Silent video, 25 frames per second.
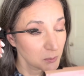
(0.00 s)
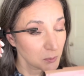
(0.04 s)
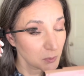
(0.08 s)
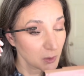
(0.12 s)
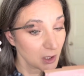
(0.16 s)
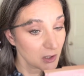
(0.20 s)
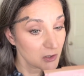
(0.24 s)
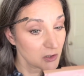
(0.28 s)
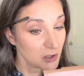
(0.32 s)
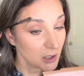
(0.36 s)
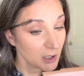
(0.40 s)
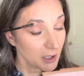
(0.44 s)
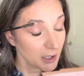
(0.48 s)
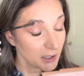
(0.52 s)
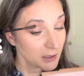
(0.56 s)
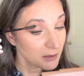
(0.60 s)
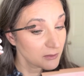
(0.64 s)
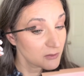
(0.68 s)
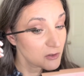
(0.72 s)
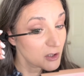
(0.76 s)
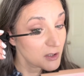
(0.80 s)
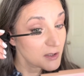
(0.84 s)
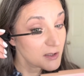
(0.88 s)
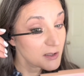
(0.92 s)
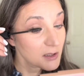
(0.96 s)
brush and kind
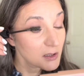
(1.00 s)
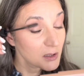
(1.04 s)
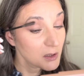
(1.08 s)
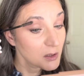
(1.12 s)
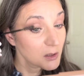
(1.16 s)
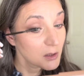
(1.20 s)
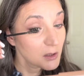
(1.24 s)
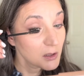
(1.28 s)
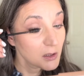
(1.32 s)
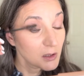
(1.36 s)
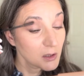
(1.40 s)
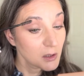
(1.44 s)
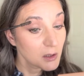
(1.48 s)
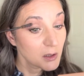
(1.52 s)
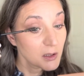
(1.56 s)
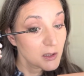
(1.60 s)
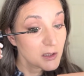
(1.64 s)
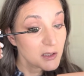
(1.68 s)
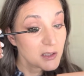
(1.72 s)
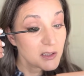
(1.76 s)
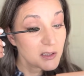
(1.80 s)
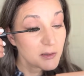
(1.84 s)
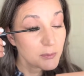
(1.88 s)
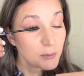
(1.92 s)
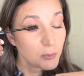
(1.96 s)
of just
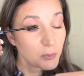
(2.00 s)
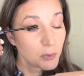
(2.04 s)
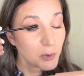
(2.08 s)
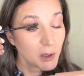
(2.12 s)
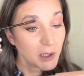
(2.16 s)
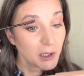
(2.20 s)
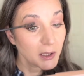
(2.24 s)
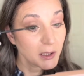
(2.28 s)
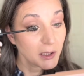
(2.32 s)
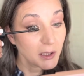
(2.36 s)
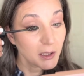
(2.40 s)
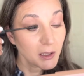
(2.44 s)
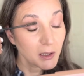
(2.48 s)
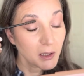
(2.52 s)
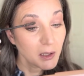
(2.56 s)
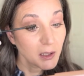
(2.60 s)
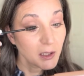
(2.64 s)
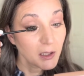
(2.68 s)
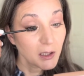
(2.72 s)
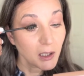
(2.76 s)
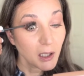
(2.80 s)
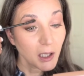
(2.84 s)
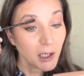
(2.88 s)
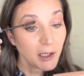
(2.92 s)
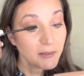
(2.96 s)
spread it in.
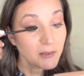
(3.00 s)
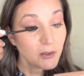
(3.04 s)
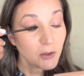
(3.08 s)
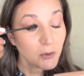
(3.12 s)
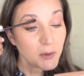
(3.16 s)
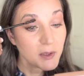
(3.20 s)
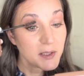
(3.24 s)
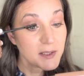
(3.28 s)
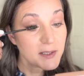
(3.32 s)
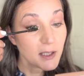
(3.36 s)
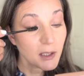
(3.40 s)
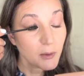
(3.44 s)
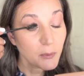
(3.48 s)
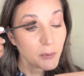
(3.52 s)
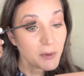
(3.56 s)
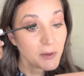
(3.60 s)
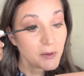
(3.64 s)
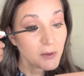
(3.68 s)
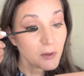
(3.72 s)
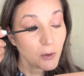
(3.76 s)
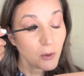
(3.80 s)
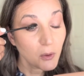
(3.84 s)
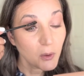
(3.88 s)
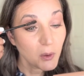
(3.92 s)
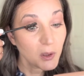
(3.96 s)
I noticed that
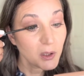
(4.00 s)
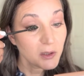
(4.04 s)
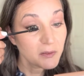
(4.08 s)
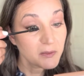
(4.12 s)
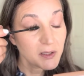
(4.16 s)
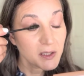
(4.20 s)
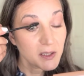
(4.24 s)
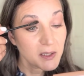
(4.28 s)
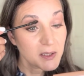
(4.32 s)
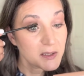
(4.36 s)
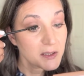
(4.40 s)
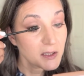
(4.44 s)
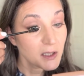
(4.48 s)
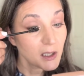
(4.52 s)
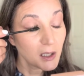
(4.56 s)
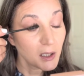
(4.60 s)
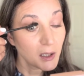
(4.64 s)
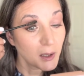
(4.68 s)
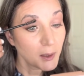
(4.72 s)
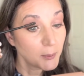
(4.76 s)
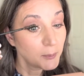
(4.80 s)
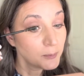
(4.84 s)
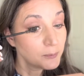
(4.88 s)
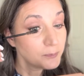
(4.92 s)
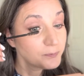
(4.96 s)
with all of these
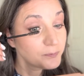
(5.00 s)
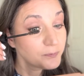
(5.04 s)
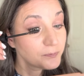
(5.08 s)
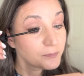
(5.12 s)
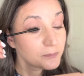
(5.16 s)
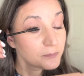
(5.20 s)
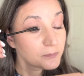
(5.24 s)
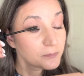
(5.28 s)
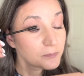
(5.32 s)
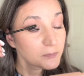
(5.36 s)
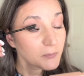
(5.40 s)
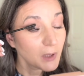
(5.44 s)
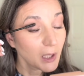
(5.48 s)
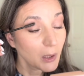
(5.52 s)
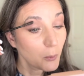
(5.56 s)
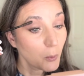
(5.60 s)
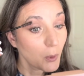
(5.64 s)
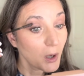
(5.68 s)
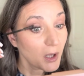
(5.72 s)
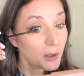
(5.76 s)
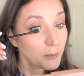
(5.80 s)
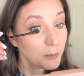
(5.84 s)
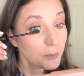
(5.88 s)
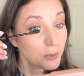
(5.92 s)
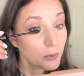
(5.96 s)
like
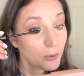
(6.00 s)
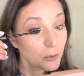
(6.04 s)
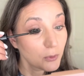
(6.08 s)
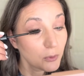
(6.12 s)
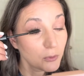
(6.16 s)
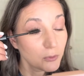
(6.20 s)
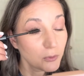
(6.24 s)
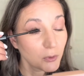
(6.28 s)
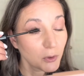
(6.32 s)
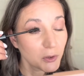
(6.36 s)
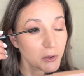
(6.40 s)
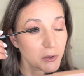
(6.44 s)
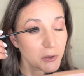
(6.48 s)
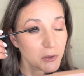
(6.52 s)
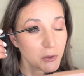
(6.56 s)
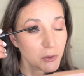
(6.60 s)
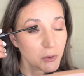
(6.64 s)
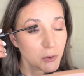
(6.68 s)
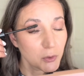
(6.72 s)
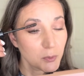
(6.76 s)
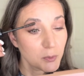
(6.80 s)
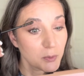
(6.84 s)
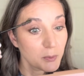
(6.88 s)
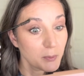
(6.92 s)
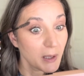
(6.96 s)
waterproof or
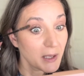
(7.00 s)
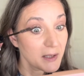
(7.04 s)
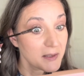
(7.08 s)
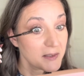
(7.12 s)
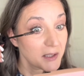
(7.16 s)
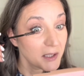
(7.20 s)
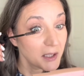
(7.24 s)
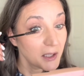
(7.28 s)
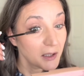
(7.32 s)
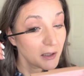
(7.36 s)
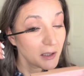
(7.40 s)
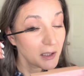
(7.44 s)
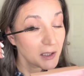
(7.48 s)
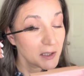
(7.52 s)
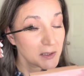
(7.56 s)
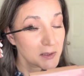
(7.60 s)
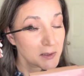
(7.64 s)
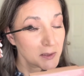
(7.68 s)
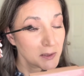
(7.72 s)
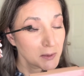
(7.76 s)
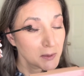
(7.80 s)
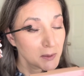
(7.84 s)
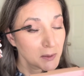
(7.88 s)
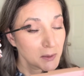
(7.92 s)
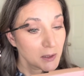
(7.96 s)
tube
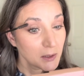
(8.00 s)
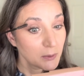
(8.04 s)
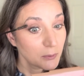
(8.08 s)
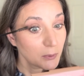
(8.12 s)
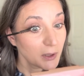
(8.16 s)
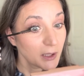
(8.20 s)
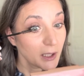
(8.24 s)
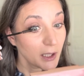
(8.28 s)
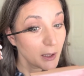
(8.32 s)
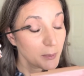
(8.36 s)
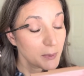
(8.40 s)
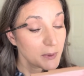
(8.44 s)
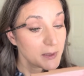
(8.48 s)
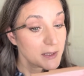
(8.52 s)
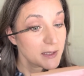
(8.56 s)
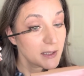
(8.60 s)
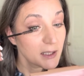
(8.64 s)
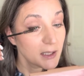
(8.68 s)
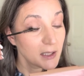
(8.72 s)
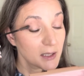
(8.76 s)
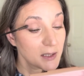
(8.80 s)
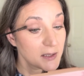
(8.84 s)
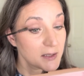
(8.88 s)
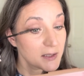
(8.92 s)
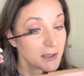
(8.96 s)
mascaras, what happens
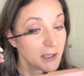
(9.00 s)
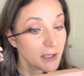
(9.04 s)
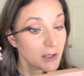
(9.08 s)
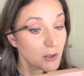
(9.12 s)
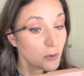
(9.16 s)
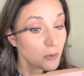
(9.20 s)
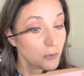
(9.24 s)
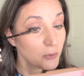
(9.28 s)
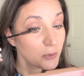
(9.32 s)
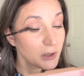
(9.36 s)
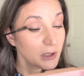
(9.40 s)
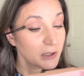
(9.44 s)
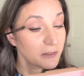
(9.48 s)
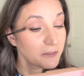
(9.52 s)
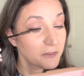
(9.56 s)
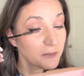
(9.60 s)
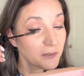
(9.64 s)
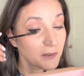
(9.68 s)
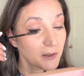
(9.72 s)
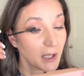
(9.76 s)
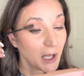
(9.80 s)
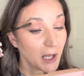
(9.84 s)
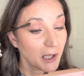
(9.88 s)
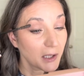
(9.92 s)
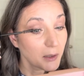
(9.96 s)
is they don't really
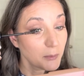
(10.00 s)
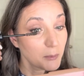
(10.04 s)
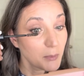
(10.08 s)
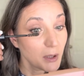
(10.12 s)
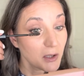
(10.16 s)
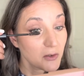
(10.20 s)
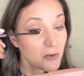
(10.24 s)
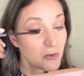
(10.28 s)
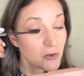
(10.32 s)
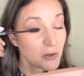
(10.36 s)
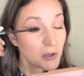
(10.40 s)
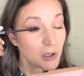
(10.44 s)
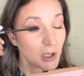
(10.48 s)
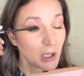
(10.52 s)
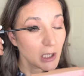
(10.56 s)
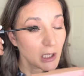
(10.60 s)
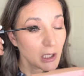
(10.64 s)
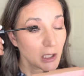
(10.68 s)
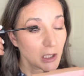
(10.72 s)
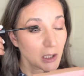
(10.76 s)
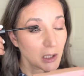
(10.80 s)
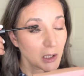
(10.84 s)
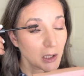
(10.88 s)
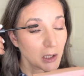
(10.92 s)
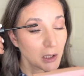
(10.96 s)
flutter much.
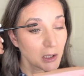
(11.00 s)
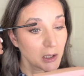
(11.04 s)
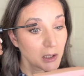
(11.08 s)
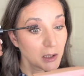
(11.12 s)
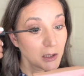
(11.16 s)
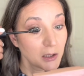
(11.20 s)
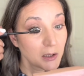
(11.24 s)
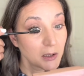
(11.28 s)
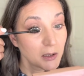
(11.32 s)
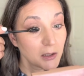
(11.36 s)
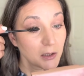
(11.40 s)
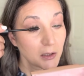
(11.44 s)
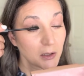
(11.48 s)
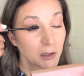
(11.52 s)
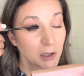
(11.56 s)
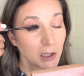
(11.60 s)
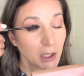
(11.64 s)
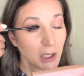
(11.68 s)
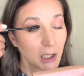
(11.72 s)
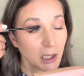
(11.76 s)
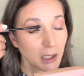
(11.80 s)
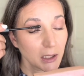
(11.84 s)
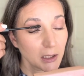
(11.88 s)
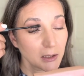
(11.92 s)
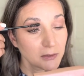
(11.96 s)
They
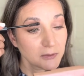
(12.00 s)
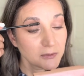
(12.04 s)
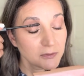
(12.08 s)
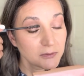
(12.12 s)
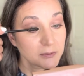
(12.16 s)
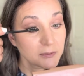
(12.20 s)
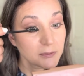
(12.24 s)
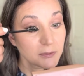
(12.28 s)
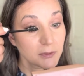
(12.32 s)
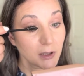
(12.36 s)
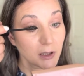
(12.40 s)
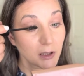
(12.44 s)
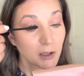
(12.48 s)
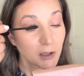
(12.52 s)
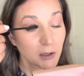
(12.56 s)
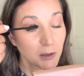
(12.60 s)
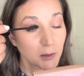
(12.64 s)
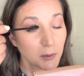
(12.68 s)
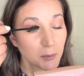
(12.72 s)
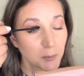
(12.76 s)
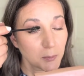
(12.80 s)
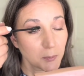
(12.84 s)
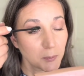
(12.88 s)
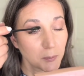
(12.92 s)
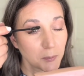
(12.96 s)
kind of
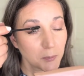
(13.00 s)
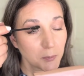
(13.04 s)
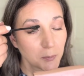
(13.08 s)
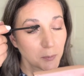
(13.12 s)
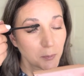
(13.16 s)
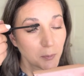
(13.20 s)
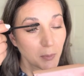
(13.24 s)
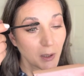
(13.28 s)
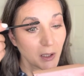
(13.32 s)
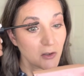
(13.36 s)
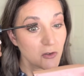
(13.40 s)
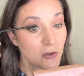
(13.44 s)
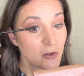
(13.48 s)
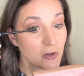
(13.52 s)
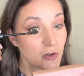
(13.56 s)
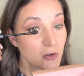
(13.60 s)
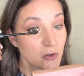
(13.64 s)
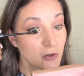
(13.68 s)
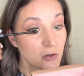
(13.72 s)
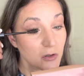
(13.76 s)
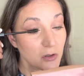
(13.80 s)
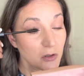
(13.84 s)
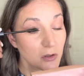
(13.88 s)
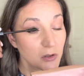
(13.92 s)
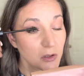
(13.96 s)

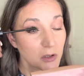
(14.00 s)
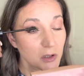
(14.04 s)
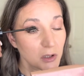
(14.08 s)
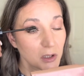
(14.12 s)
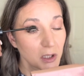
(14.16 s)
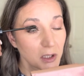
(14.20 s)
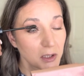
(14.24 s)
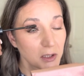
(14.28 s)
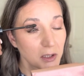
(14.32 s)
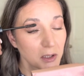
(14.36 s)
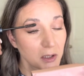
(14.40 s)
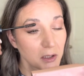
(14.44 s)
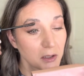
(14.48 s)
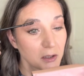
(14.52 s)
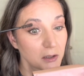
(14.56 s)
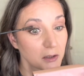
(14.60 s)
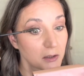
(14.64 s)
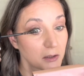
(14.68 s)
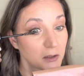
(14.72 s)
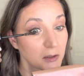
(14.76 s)
bunch together,